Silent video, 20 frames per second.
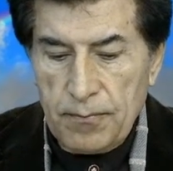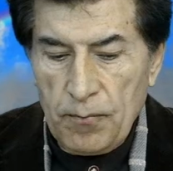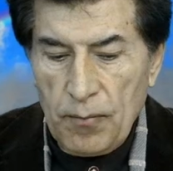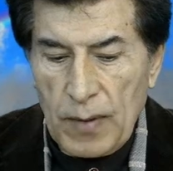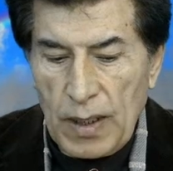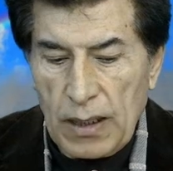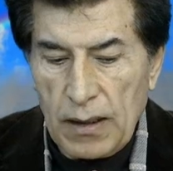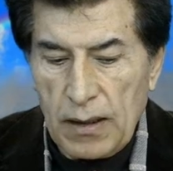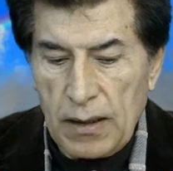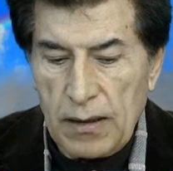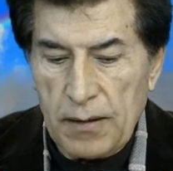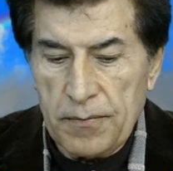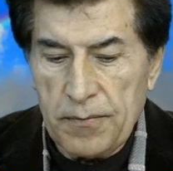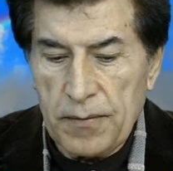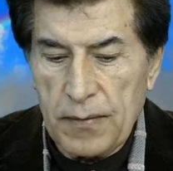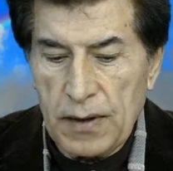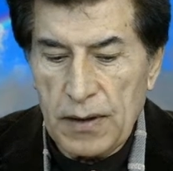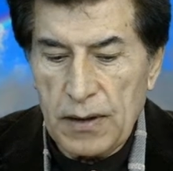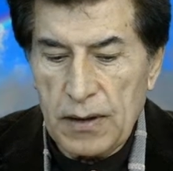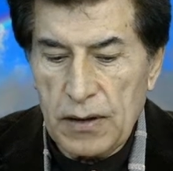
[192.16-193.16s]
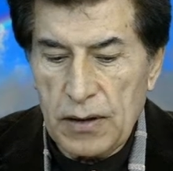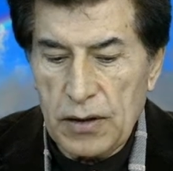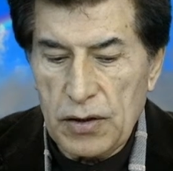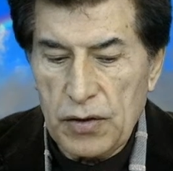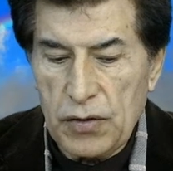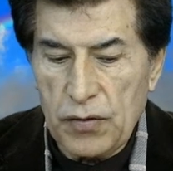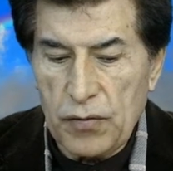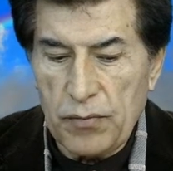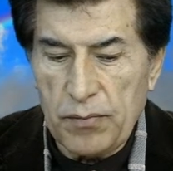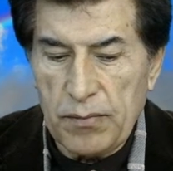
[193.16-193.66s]
um,
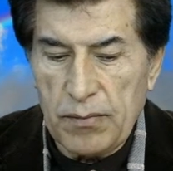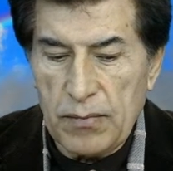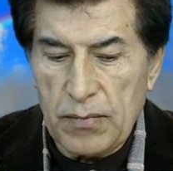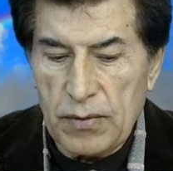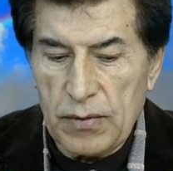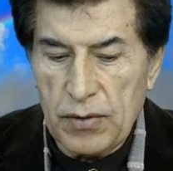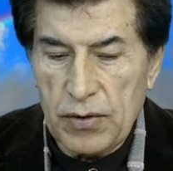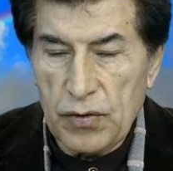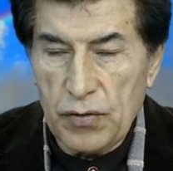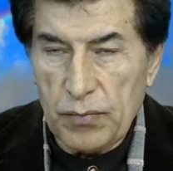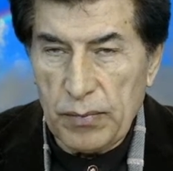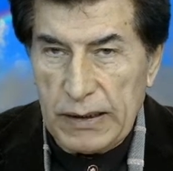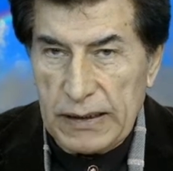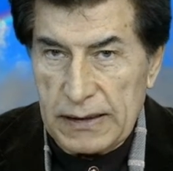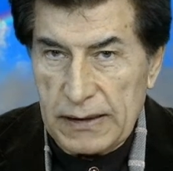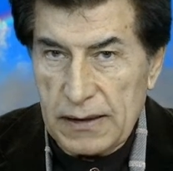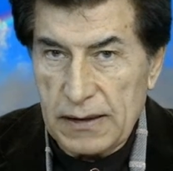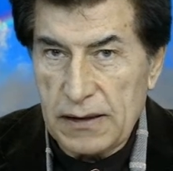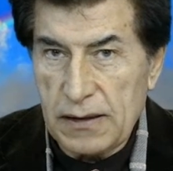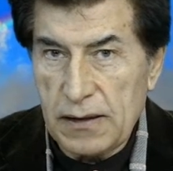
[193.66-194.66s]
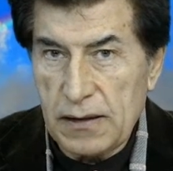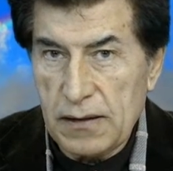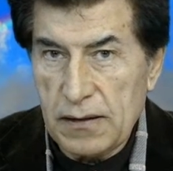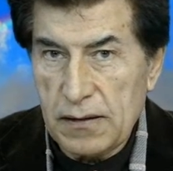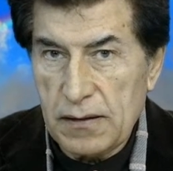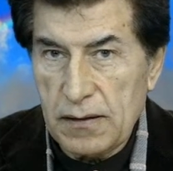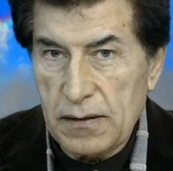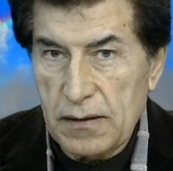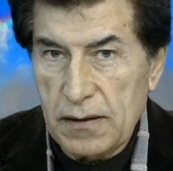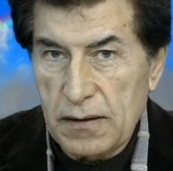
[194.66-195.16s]
hum humans
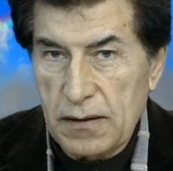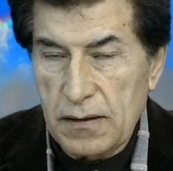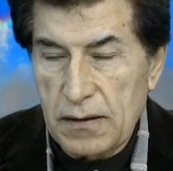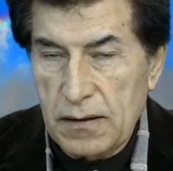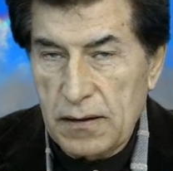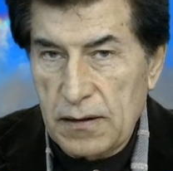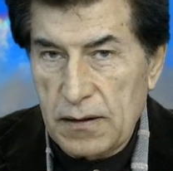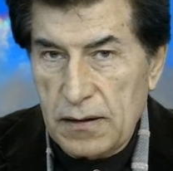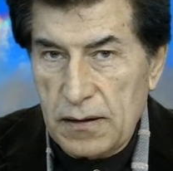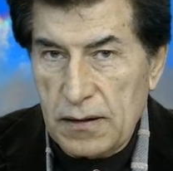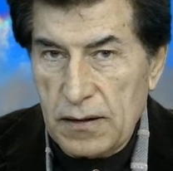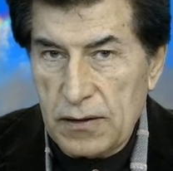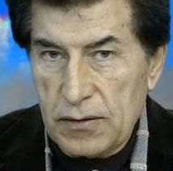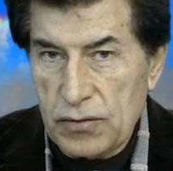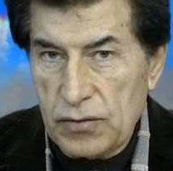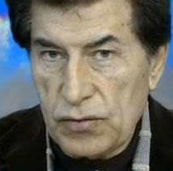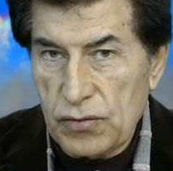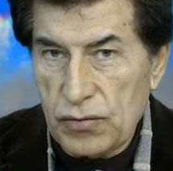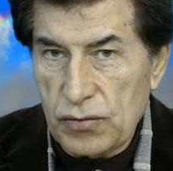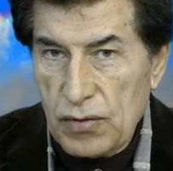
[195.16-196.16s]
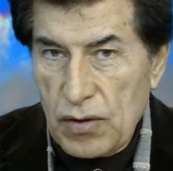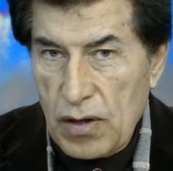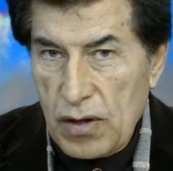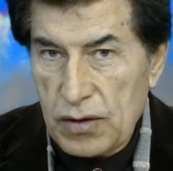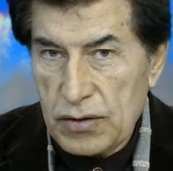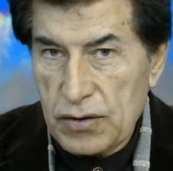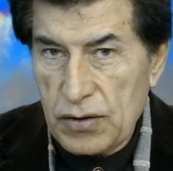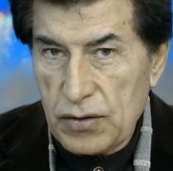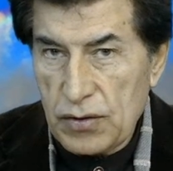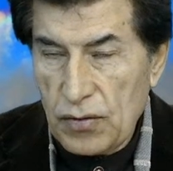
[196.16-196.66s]
do
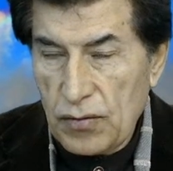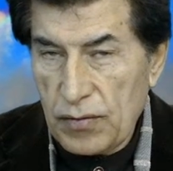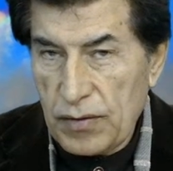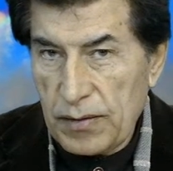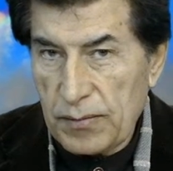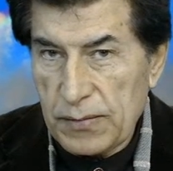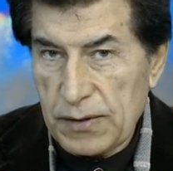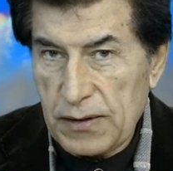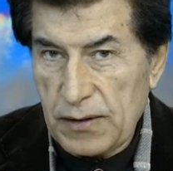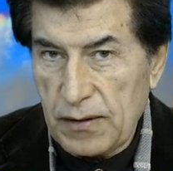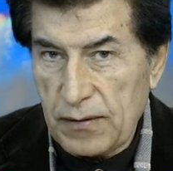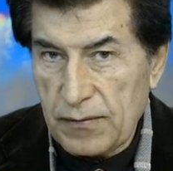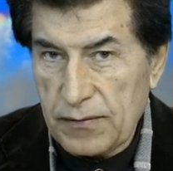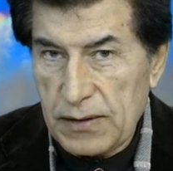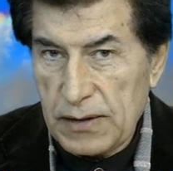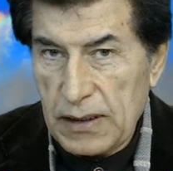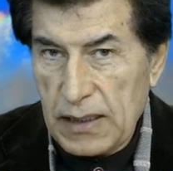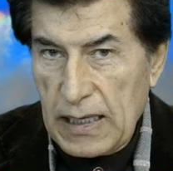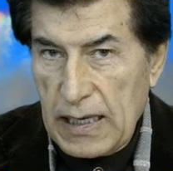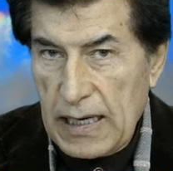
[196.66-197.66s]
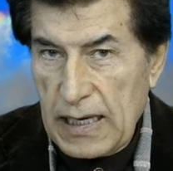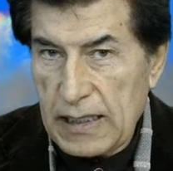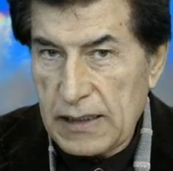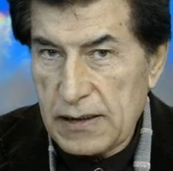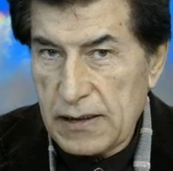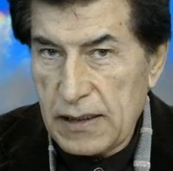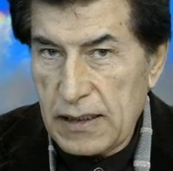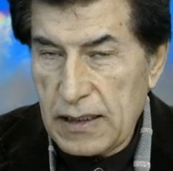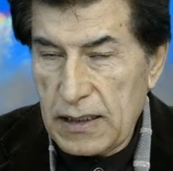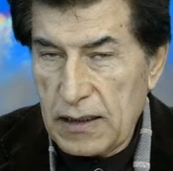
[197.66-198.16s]
not know themselves as
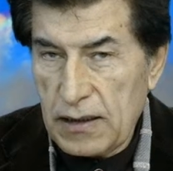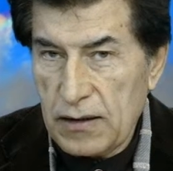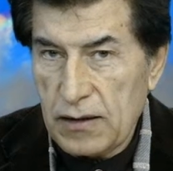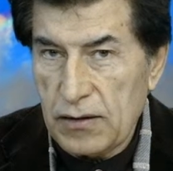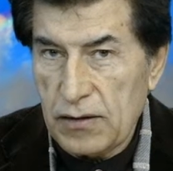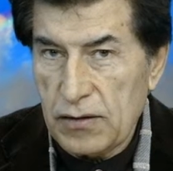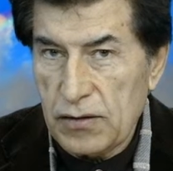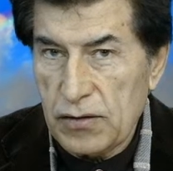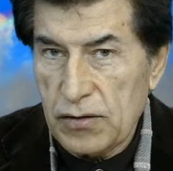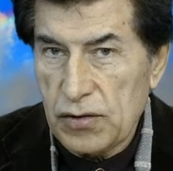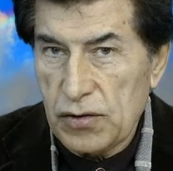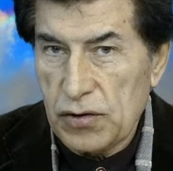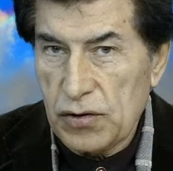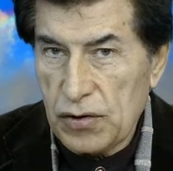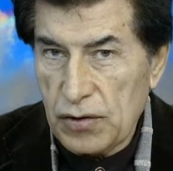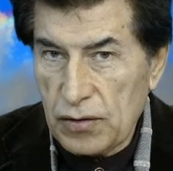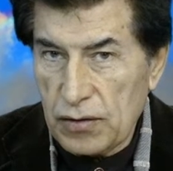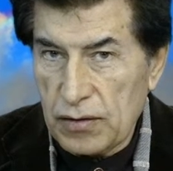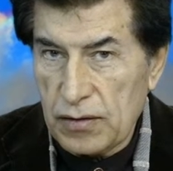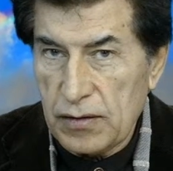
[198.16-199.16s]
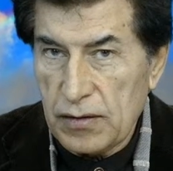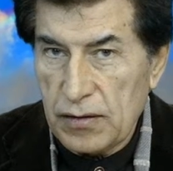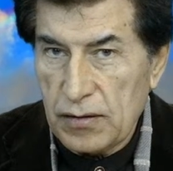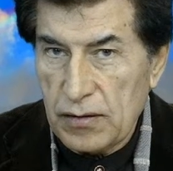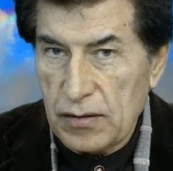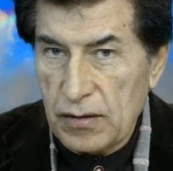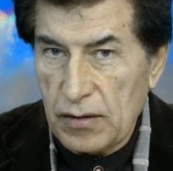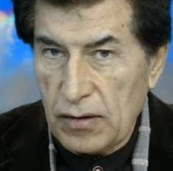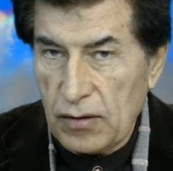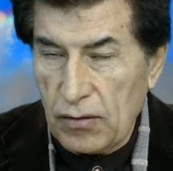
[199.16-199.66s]
they should
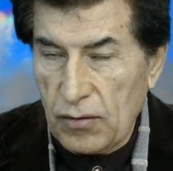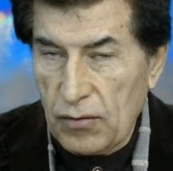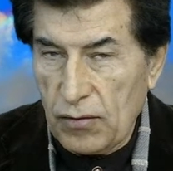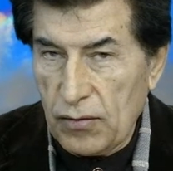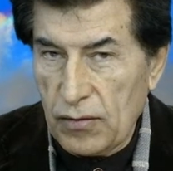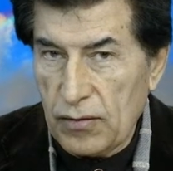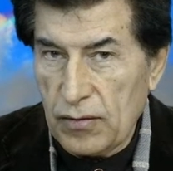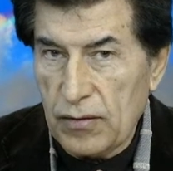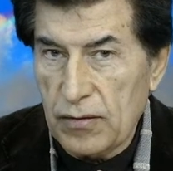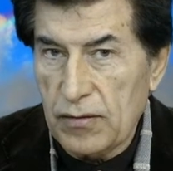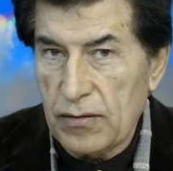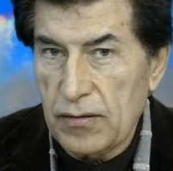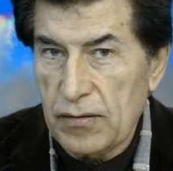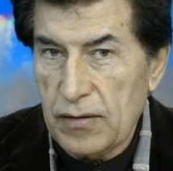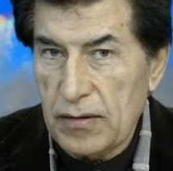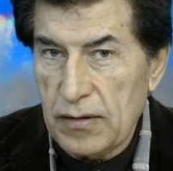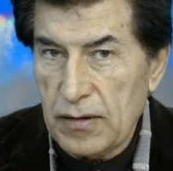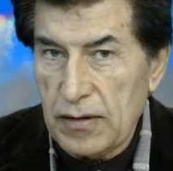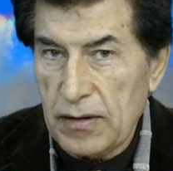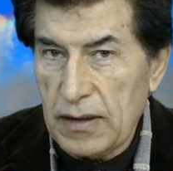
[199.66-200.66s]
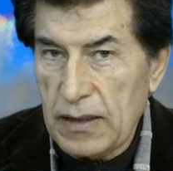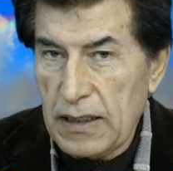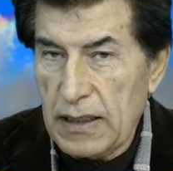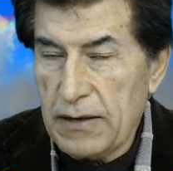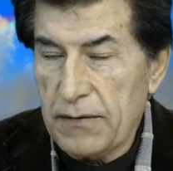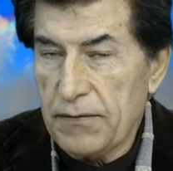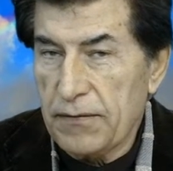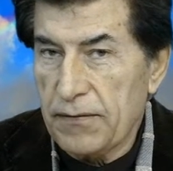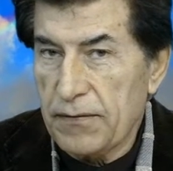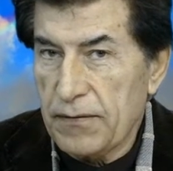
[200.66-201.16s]
or
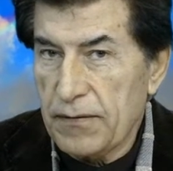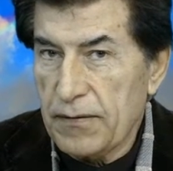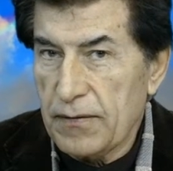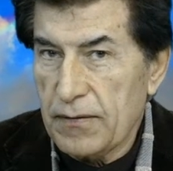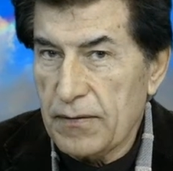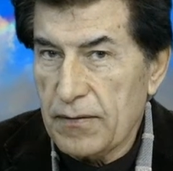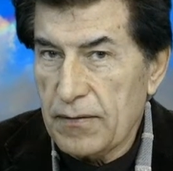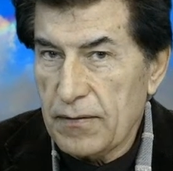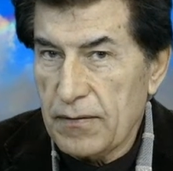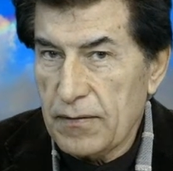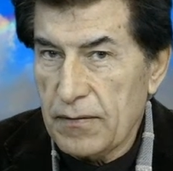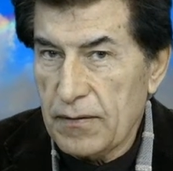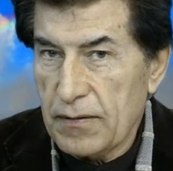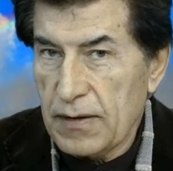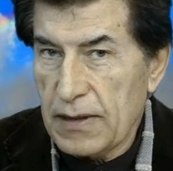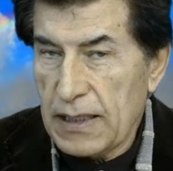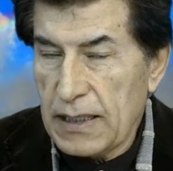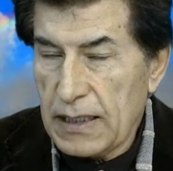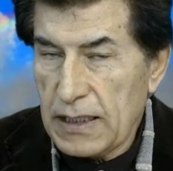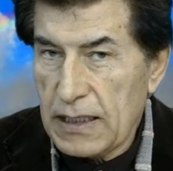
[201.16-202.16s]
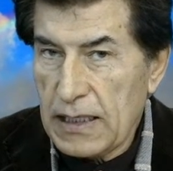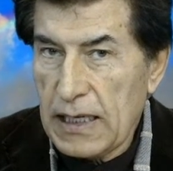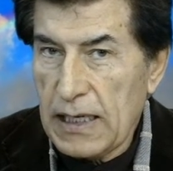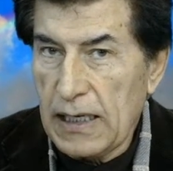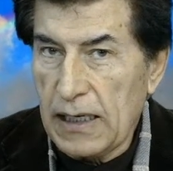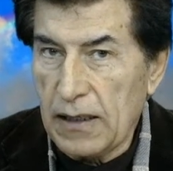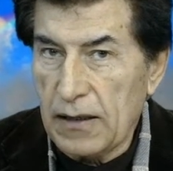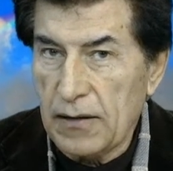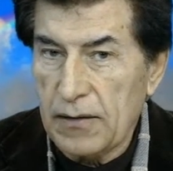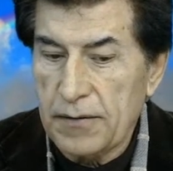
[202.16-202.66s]
if they
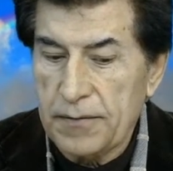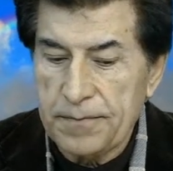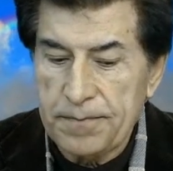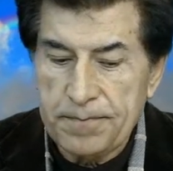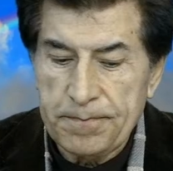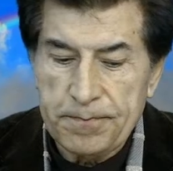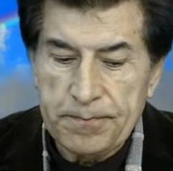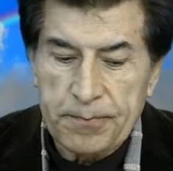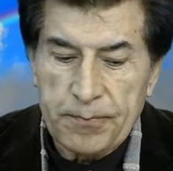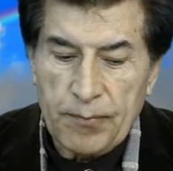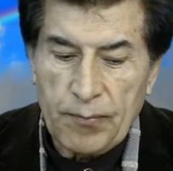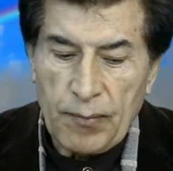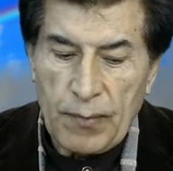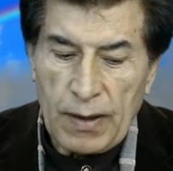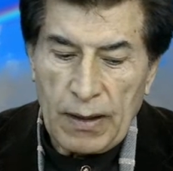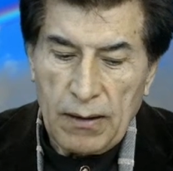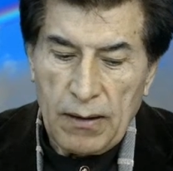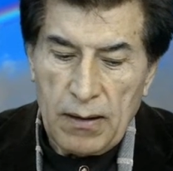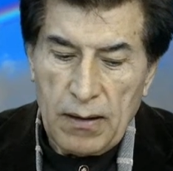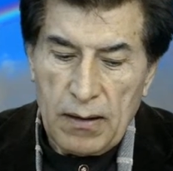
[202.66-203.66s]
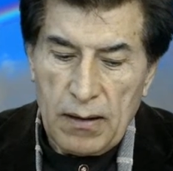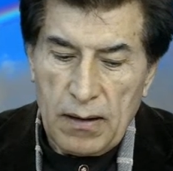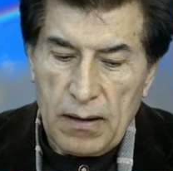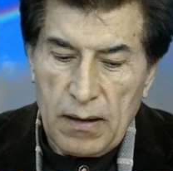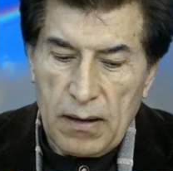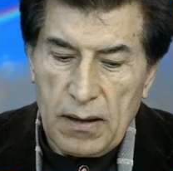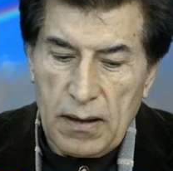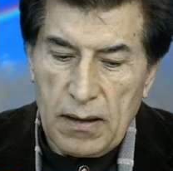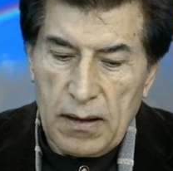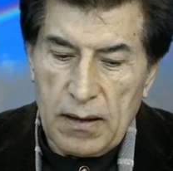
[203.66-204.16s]
can.
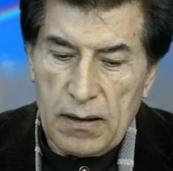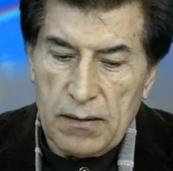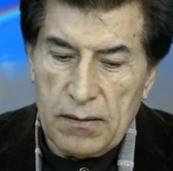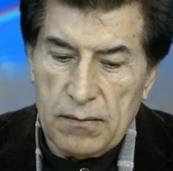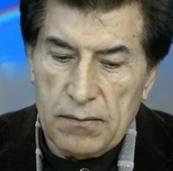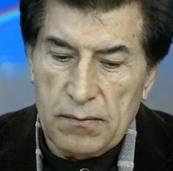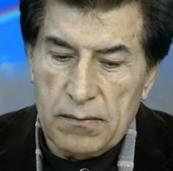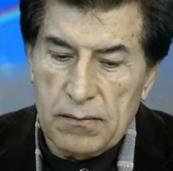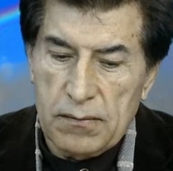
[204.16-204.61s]
Um,